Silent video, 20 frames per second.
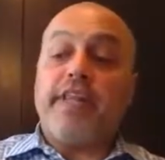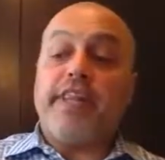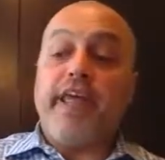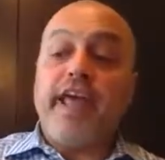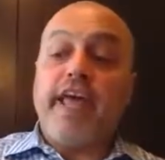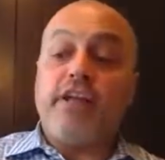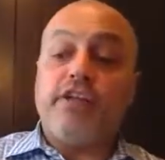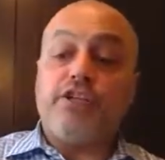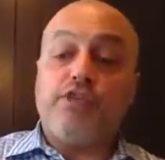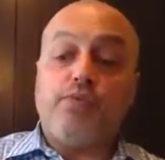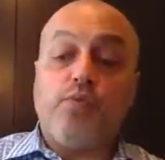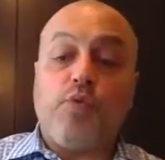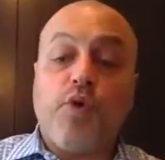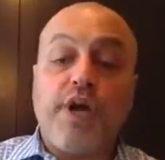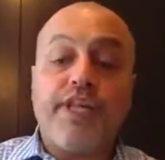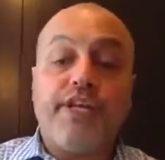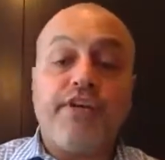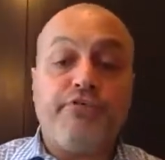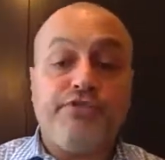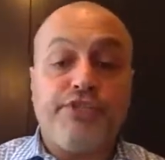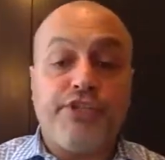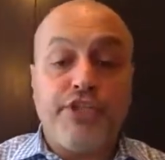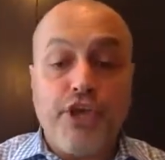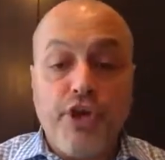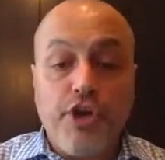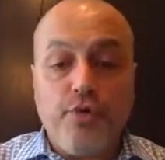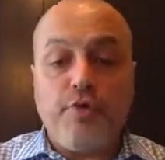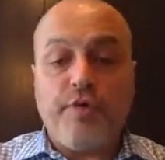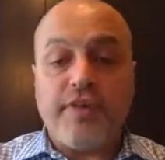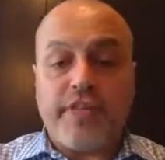But then it's what
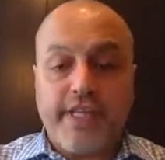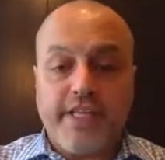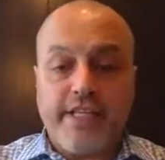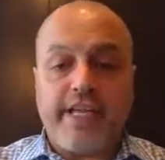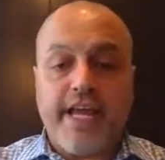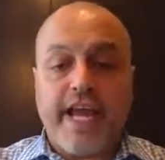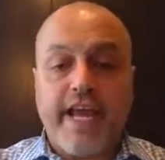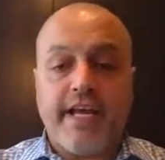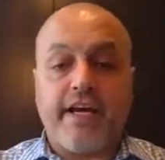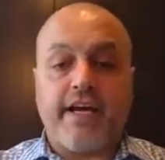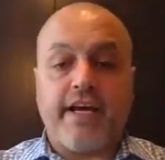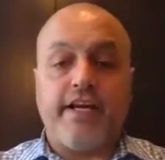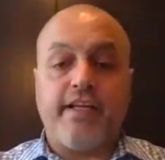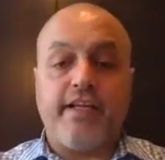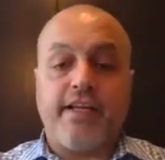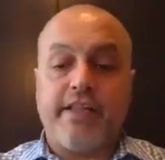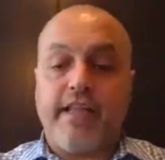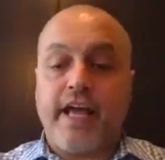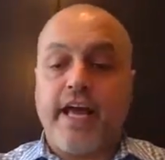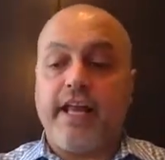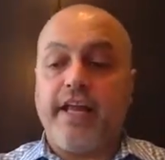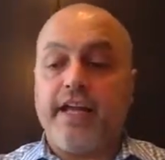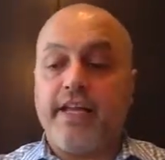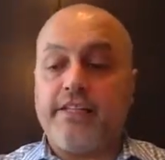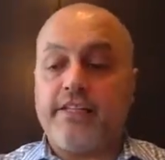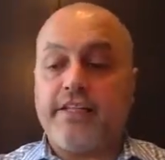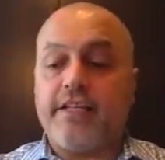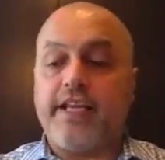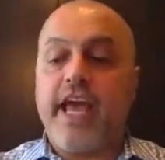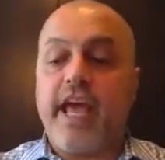you do with the data
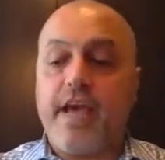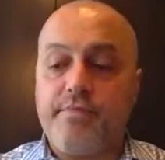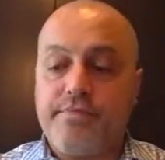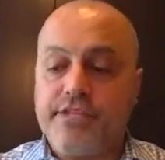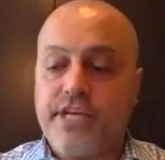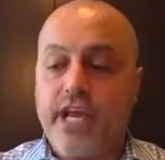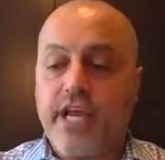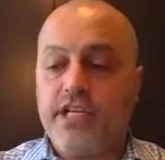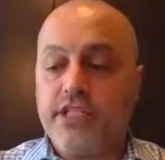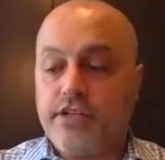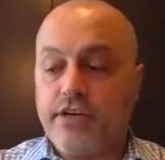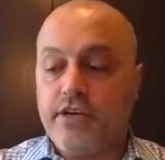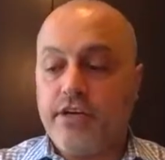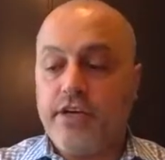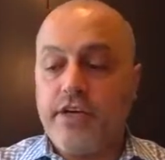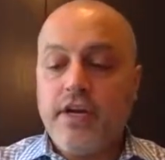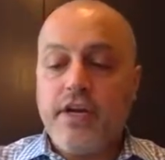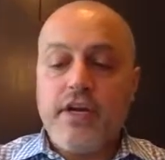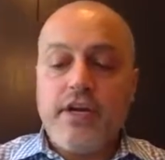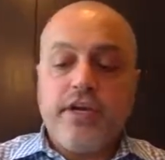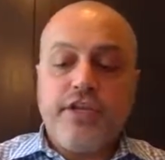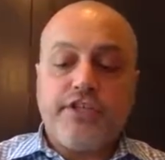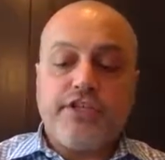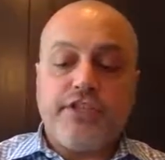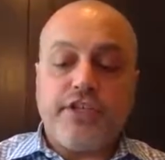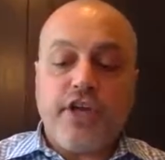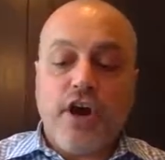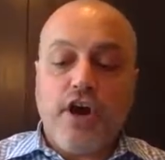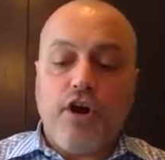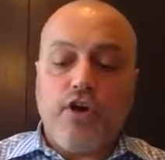that is a game changer.
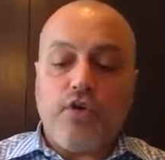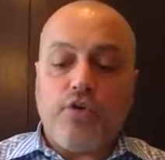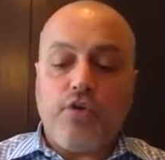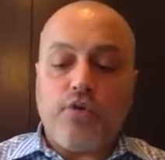Mm-hmm.